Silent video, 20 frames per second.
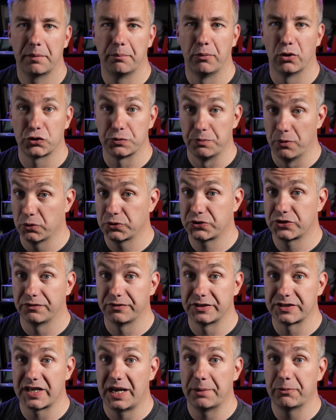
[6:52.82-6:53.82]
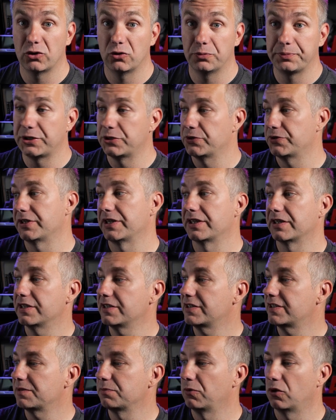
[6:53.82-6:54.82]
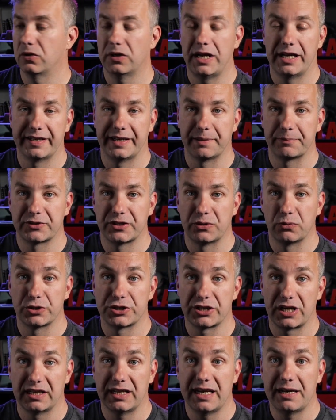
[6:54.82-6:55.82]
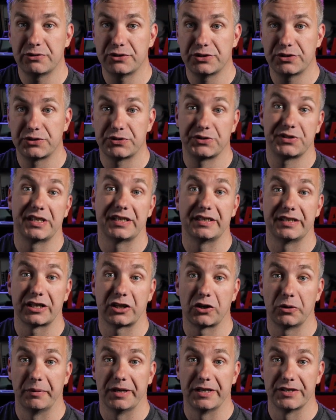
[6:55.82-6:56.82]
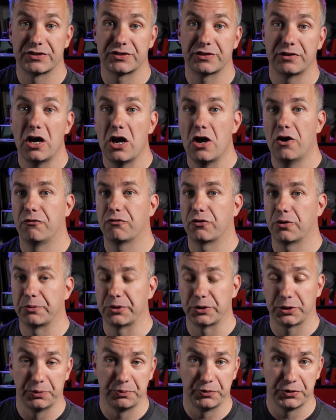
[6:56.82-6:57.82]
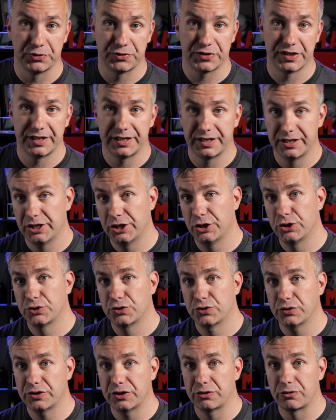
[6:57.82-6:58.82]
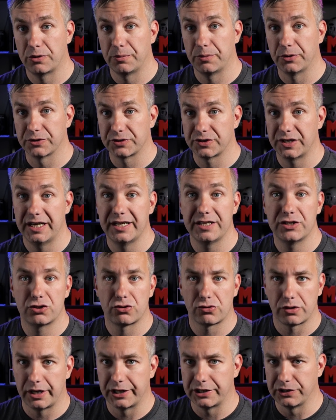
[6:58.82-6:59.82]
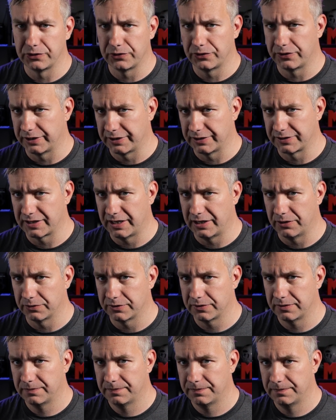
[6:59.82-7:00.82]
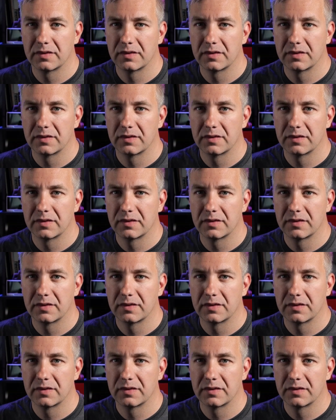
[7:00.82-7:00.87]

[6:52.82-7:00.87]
But most of the time you'll be using this small adapter which allows you to send the commands from your computer to the robot and try new things out.